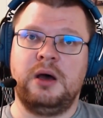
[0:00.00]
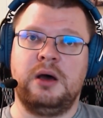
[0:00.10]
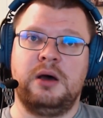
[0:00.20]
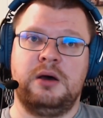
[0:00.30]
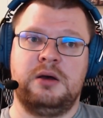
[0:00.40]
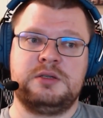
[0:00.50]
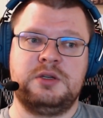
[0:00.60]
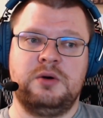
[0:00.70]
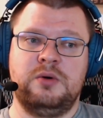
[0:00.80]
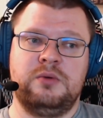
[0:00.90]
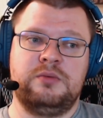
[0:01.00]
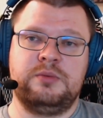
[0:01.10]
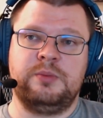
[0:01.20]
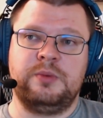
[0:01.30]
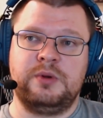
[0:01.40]
Uh, so
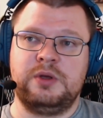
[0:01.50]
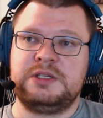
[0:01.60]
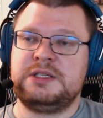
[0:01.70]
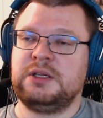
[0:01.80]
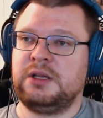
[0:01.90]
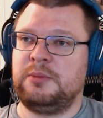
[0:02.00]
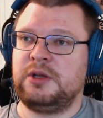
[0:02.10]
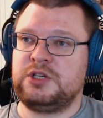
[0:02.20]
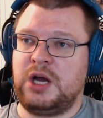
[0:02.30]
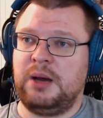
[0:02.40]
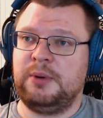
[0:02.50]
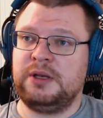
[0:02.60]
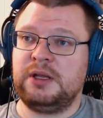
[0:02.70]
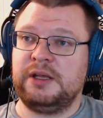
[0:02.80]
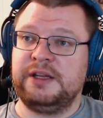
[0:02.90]
it's still going to be a job,
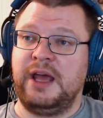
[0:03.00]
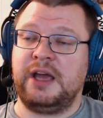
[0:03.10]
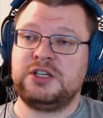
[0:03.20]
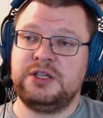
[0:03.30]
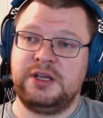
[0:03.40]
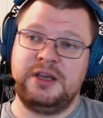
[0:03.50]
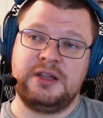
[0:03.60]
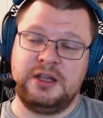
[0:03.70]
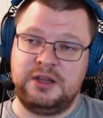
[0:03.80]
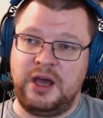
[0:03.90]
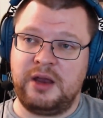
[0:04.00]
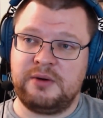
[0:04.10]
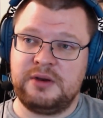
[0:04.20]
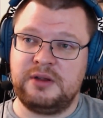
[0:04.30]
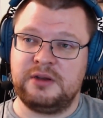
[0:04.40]
and it actually can get
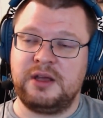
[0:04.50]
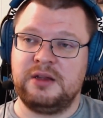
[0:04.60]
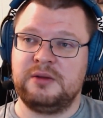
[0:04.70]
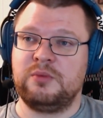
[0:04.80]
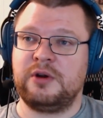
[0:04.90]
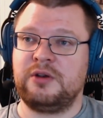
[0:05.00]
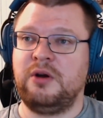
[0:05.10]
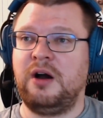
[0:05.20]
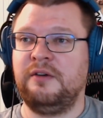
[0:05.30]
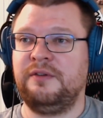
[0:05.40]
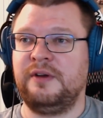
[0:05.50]
tiring and can wear you off.